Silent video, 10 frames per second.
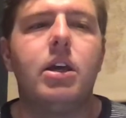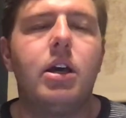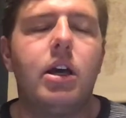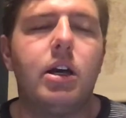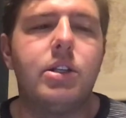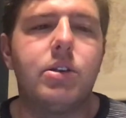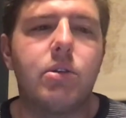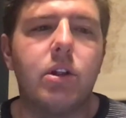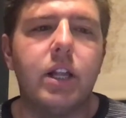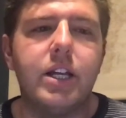Uh, so
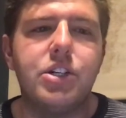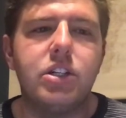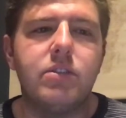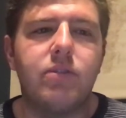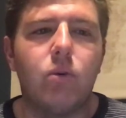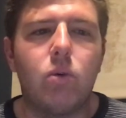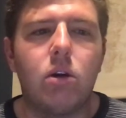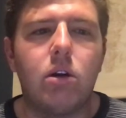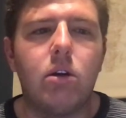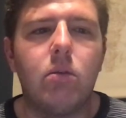Galatians
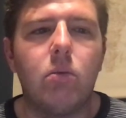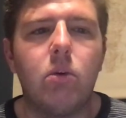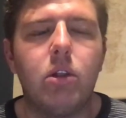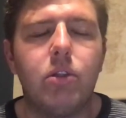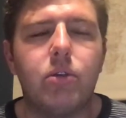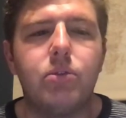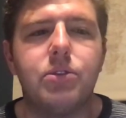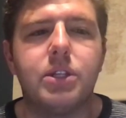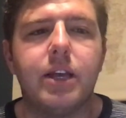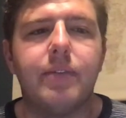four one through
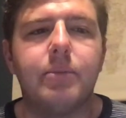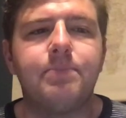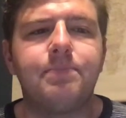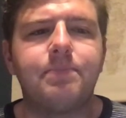seven.